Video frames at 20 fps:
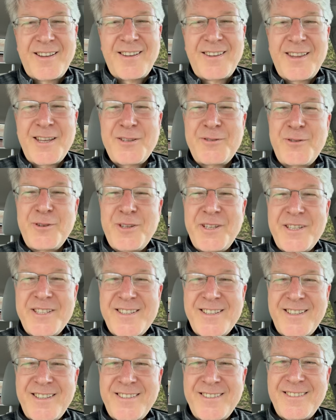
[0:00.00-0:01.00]
thanks for
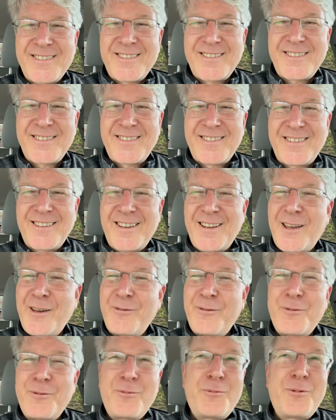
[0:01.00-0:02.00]
listening.
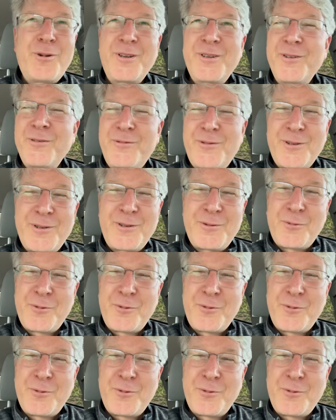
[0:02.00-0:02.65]
Have a wonderful,